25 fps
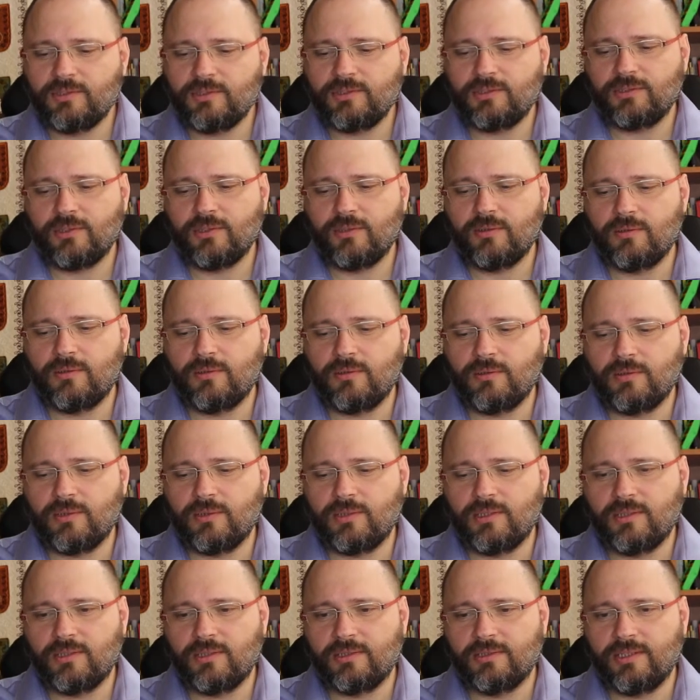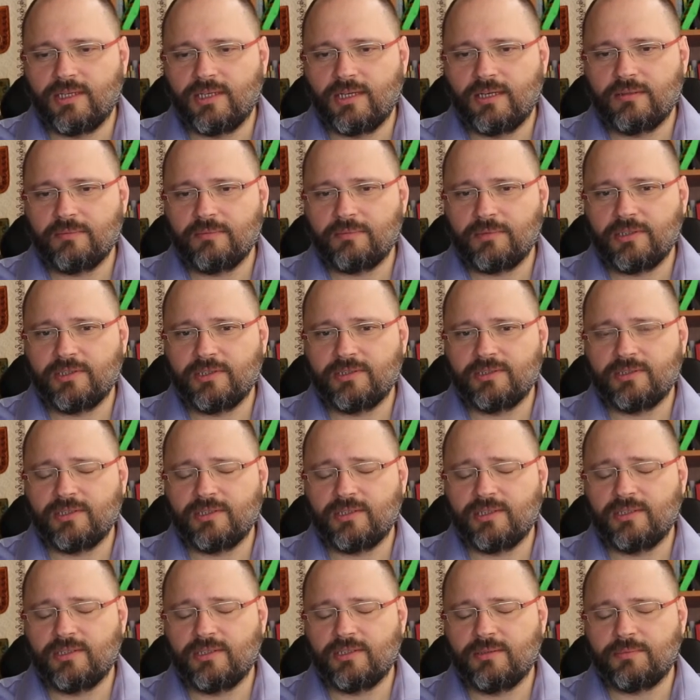So now
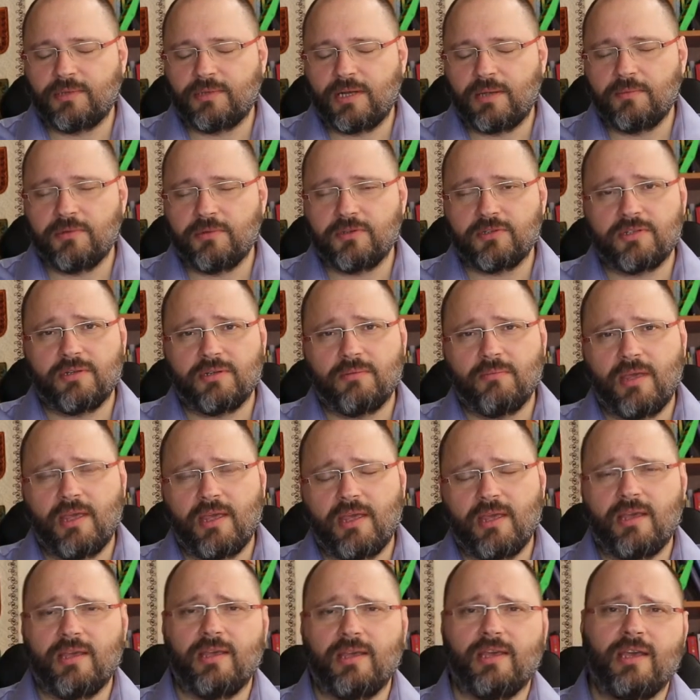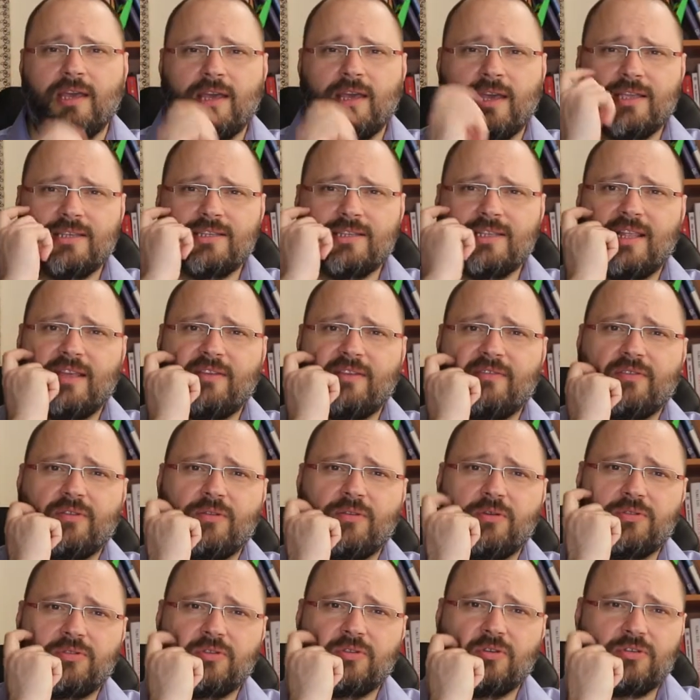Prime Minister May has left
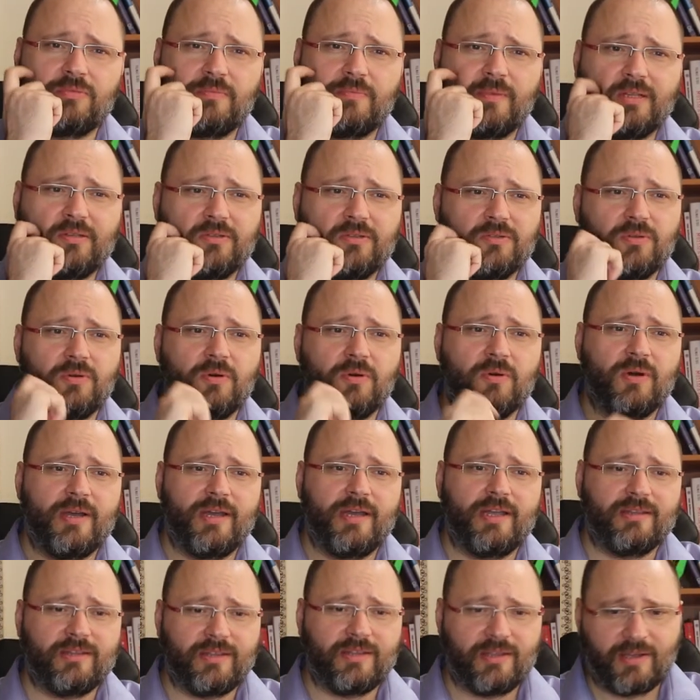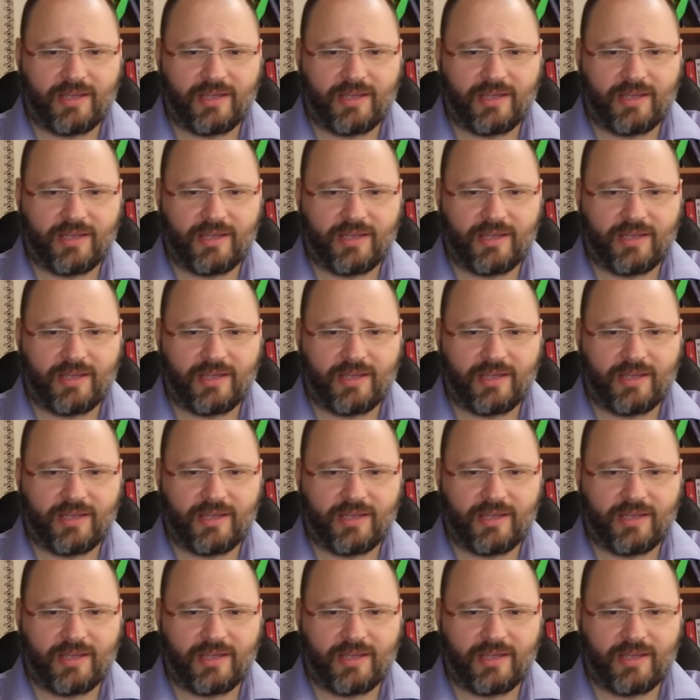no choice but to go and